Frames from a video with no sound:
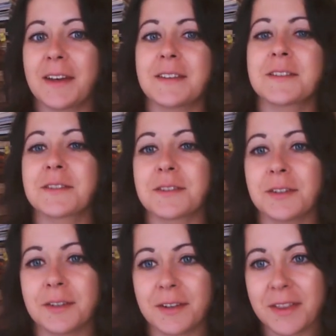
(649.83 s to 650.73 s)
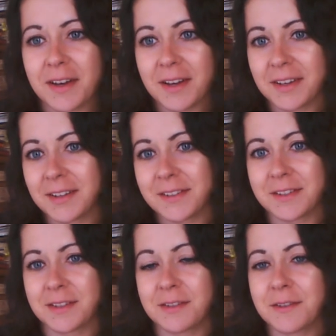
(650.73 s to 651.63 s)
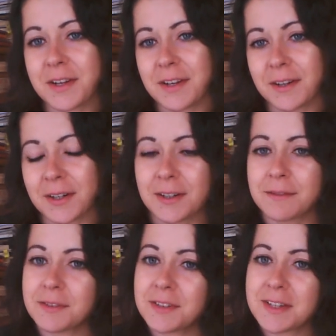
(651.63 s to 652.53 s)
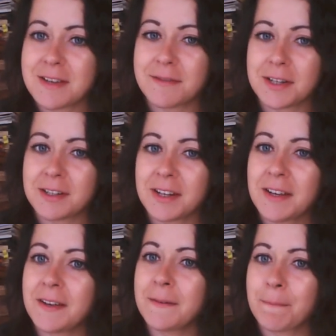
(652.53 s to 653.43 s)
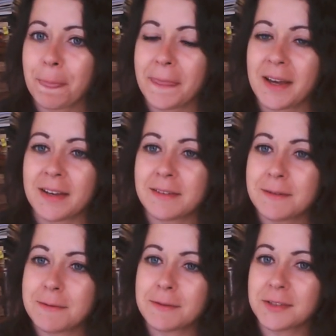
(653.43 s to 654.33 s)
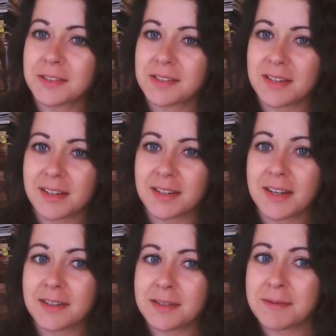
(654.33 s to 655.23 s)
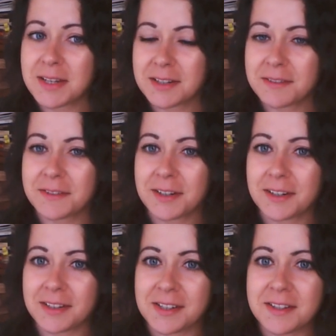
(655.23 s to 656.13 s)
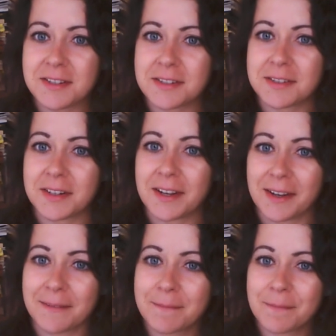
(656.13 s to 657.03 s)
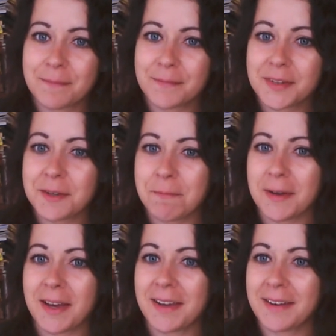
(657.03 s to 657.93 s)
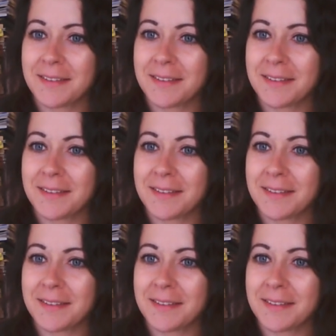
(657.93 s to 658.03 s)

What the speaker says: So that is the story of Davy Gray, and we will see you next week for another story. Goodbye.